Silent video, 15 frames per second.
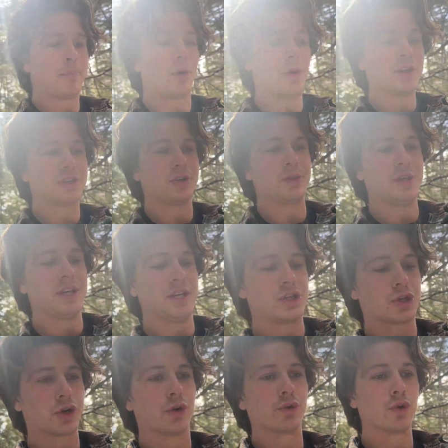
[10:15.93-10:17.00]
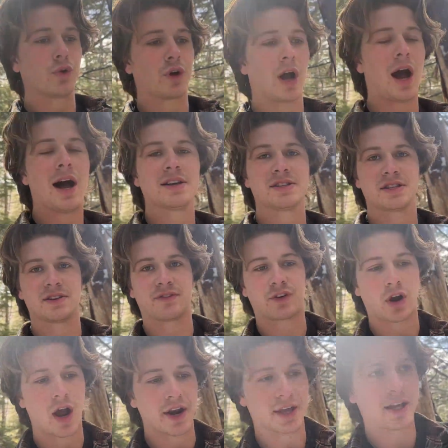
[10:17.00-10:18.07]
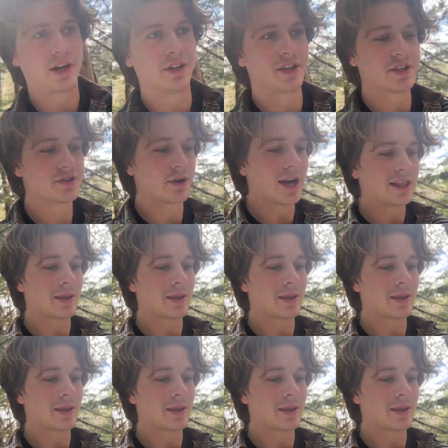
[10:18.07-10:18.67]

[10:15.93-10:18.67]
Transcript: pointing to the true root causes of chronic illness, right?